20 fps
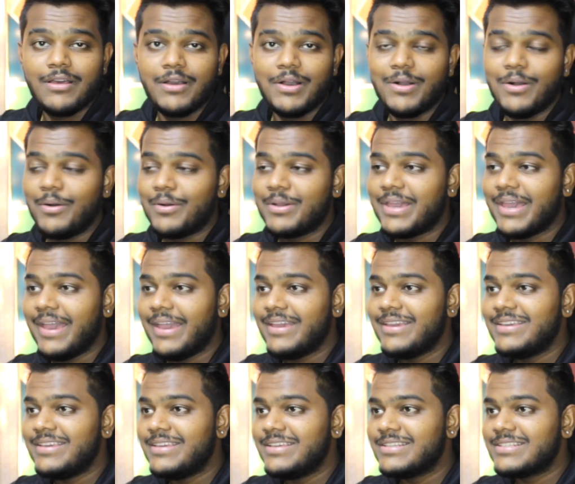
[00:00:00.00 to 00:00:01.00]
Okay,
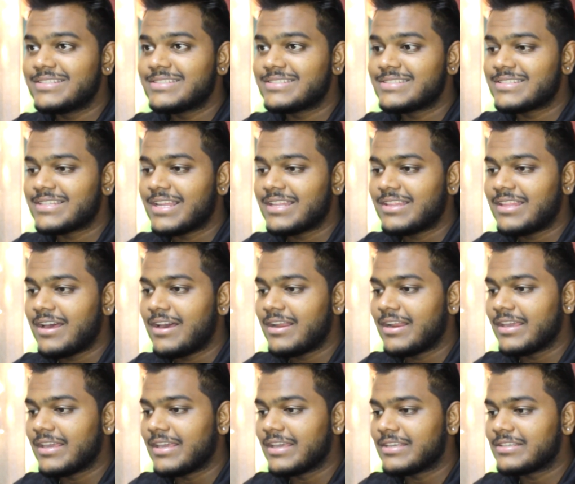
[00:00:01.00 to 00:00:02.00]
he is Xatar,
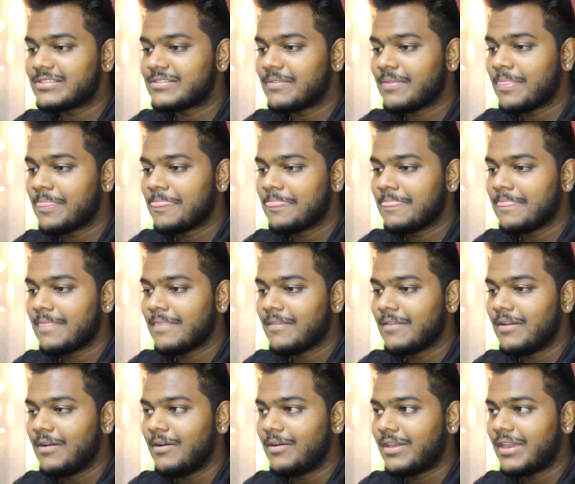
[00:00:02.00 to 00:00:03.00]
I guess.
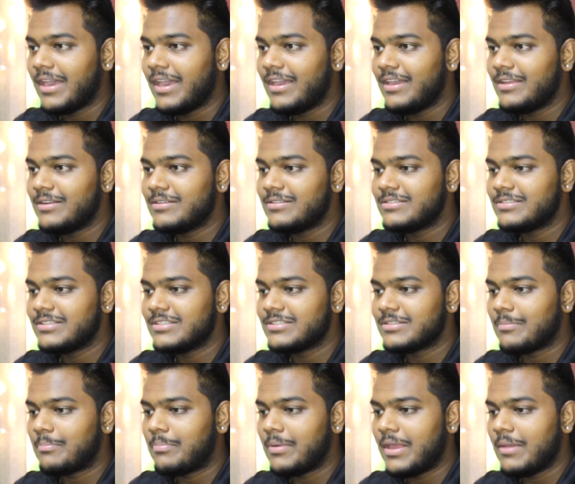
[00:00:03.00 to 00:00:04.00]
Okay, he's
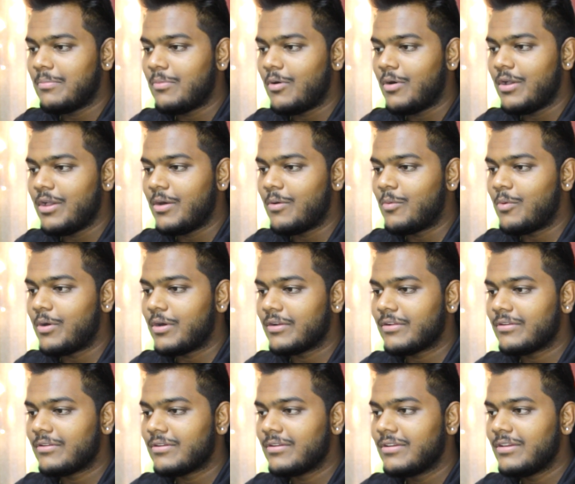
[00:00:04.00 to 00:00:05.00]
a playboy or
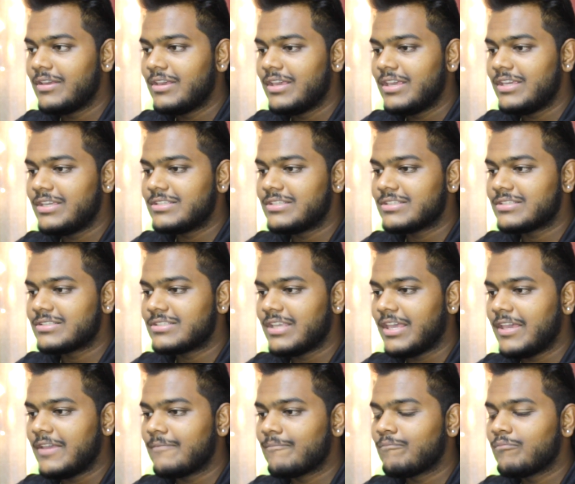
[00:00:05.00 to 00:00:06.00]
what? He's just
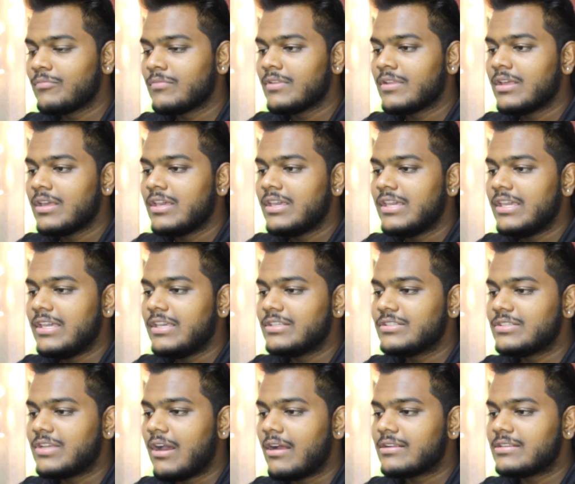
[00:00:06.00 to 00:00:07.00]
saying
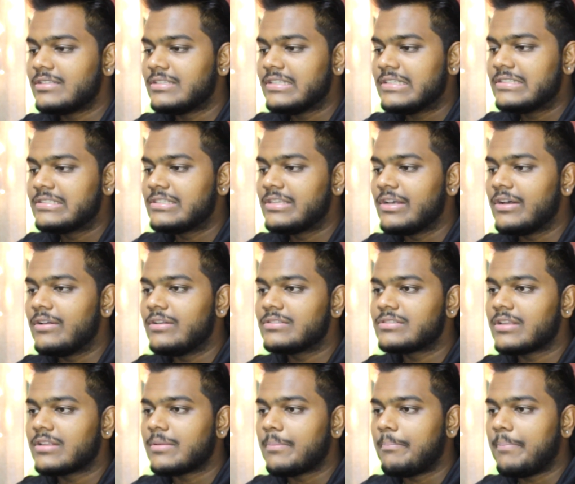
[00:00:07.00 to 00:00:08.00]
he's got 6
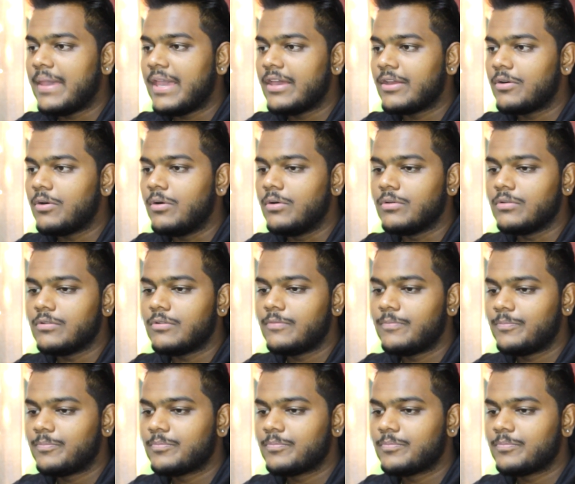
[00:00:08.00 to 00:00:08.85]
girls on the payroll.